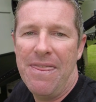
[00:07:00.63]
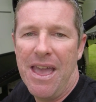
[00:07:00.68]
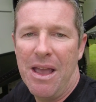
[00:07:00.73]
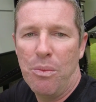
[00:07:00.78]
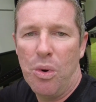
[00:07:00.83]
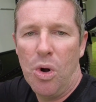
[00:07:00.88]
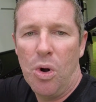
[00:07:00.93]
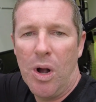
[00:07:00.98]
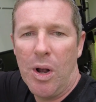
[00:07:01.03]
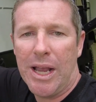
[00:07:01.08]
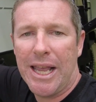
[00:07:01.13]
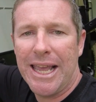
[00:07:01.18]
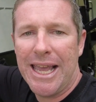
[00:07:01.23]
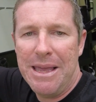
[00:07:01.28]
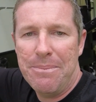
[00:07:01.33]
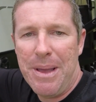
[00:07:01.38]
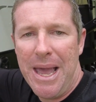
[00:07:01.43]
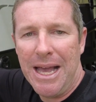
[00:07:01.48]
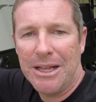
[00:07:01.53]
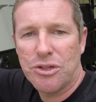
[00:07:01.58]
then we'll
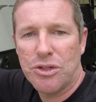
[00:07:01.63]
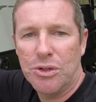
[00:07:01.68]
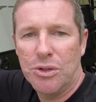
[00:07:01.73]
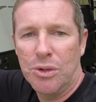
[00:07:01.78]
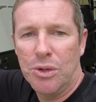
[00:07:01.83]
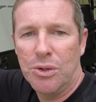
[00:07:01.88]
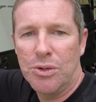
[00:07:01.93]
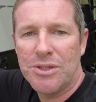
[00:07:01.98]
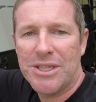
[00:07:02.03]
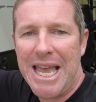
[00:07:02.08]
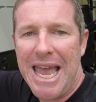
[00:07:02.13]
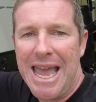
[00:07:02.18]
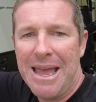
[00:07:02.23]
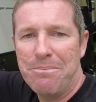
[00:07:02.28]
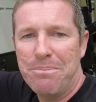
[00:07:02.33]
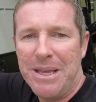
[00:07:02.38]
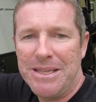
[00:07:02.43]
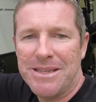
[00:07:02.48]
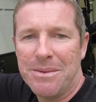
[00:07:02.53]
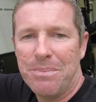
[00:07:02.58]
keep our tools
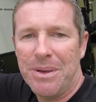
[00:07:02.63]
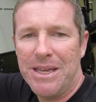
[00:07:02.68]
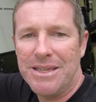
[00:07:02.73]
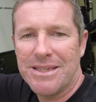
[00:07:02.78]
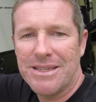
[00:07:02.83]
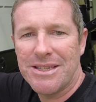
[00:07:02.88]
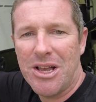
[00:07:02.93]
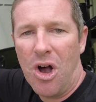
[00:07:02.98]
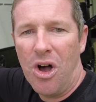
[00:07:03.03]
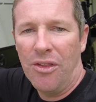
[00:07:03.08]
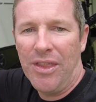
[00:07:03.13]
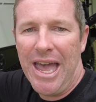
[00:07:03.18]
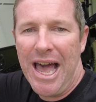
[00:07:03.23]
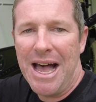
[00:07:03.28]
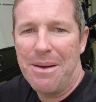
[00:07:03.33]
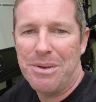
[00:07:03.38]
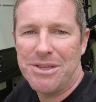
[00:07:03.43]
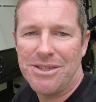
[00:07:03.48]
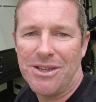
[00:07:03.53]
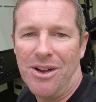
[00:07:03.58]
and bits and pieces on the
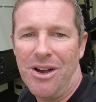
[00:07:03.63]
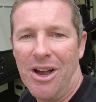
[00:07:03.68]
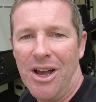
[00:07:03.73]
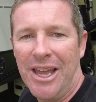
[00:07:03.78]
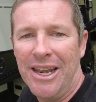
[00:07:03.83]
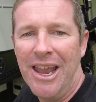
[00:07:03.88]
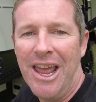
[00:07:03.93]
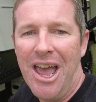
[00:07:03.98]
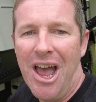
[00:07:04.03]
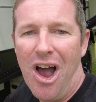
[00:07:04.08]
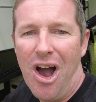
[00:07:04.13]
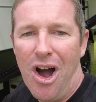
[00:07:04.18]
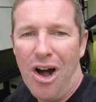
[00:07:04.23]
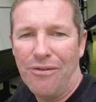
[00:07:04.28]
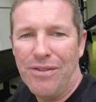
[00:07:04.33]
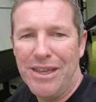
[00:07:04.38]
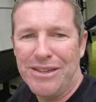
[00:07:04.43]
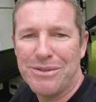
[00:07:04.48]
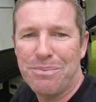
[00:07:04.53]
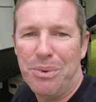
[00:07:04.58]
other side
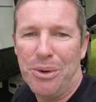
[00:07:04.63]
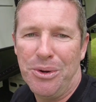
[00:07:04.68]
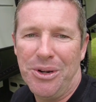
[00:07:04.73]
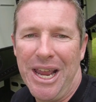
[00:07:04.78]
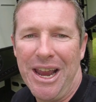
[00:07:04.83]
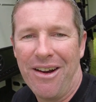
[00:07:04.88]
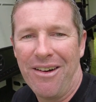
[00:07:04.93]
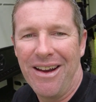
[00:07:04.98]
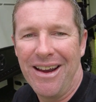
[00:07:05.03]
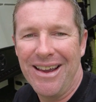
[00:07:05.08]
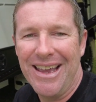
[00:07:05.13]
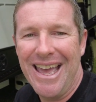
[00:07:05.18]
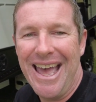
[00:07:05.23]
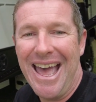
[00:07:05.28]
of this boot area